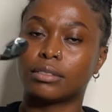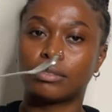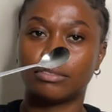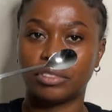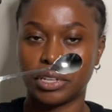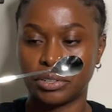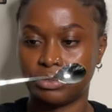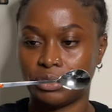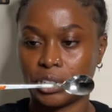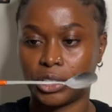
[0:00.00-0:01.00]
Very,
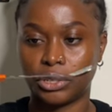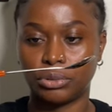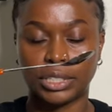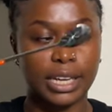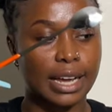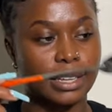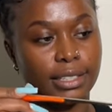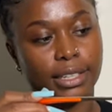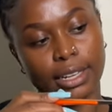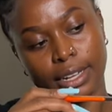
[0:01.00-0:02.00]
very cute,
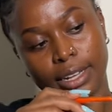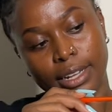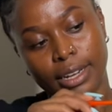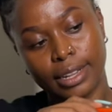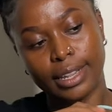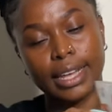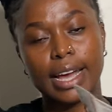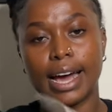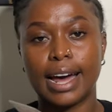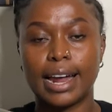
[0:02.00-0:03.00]
guys. They
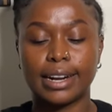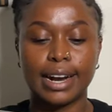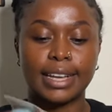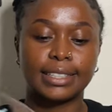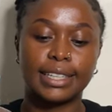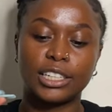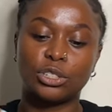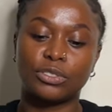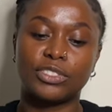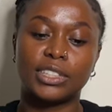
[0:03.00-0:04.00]
are a set
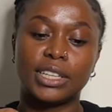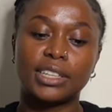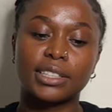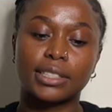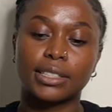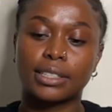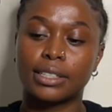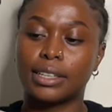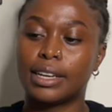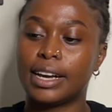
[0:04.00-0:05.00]
of six
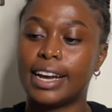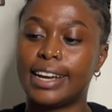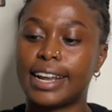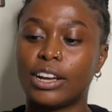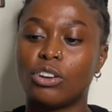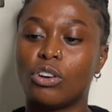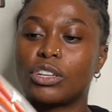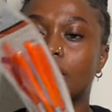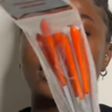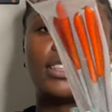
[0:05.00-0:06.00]
and I
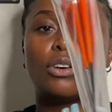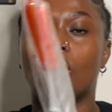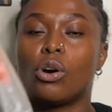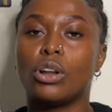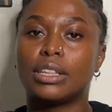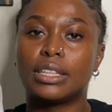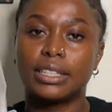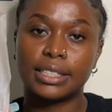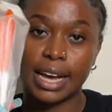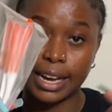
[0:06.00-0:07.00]
got all
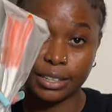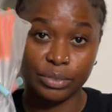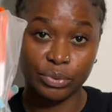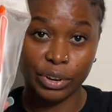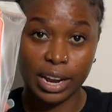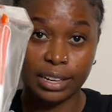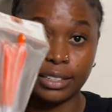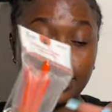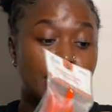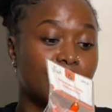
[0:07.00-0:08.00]
these at
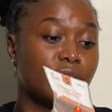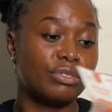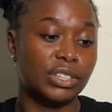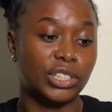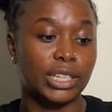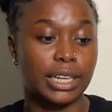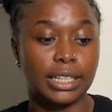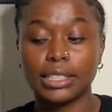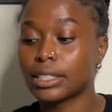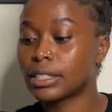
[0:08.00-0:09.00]
350
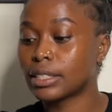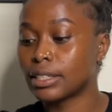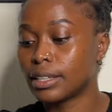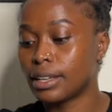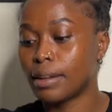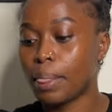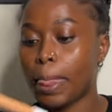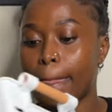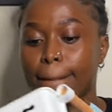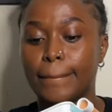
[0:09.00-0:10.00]
shillings
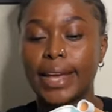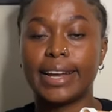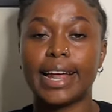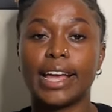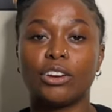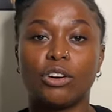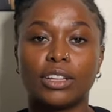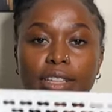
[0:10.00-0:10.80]
and I got